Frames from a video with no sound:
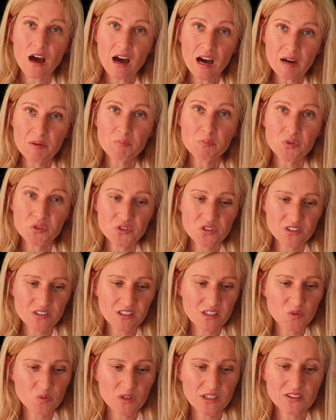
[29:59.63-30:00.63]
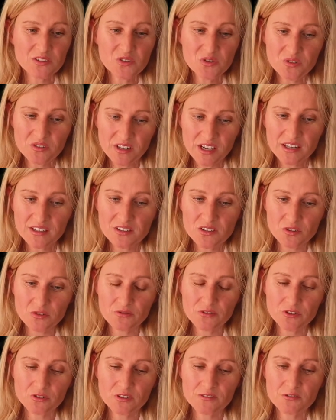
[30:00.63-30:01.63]
I personally went to rector
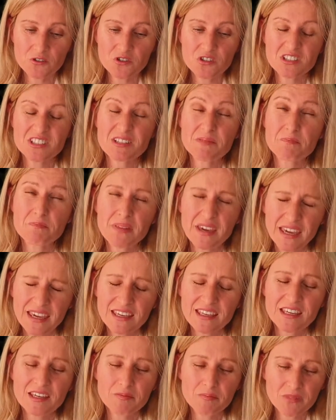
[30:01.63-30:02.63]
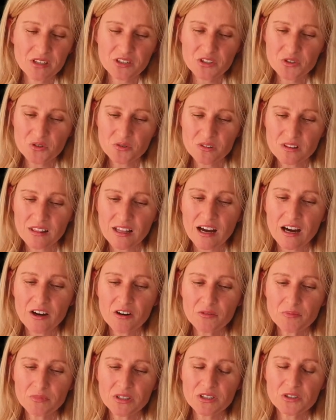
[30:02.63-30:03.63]
of university begging me to
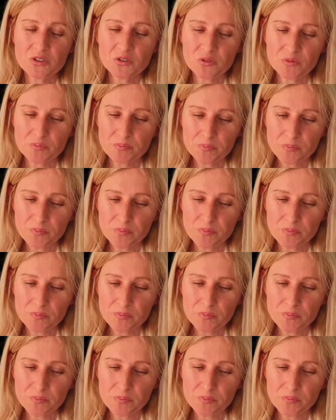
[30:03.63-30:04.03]
allow me to